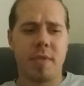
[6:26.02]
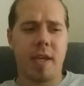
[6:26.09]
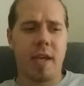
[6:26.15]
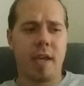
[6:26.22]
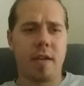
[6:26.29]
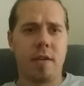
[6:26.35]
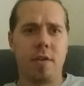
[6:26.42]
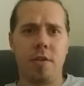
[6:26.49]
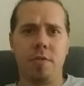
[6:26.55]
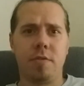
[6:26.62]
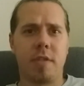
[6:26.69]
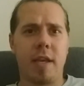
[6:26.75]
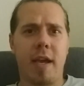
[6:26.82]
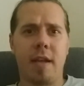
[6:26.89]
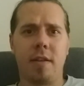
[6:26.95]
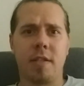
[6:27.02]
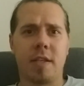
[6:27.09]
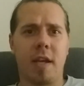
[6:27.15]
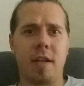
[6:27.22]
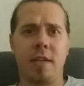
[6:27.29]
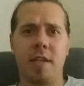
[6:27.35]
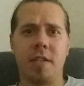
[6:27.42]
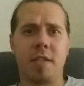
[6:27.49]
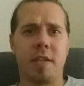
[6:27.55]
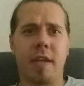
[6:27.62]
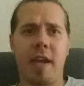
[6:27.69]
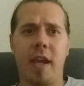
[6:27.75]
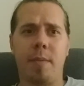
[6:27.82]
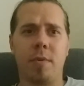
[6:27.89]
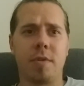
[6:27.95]
and use that. It's got a decent
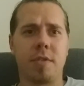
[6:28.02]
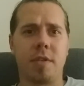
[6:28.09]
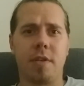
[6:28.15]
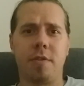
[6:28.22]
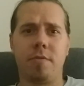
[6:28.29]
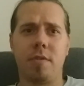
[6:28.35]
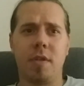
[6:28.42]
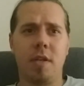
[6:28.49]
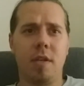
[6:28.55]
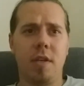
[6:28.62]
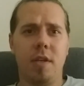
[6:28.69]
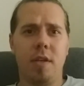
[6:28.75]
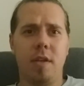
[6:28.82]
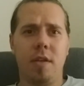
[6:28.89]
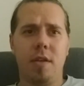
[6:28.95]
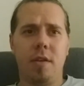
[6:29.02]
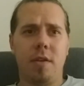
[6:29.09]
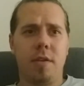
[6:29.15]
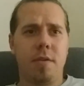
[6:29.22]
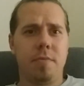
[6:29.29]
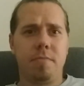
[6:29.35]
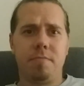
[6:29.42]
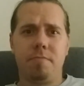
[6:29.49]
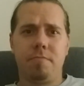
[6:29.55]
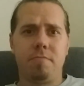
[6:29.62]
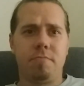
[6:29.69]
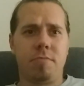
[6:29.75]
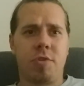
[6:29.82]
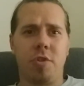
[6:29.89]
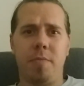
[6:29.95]
camera, so
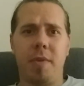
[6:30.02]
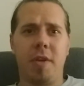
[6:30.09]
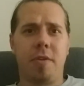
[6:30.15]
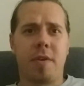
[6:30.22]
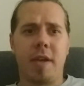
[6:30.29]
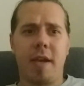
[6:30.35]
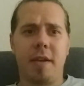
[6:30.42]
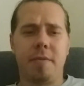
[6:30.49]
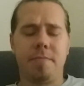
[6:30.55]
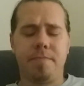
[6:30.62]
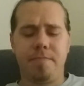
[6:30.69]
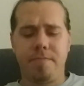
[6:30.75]
should be okay.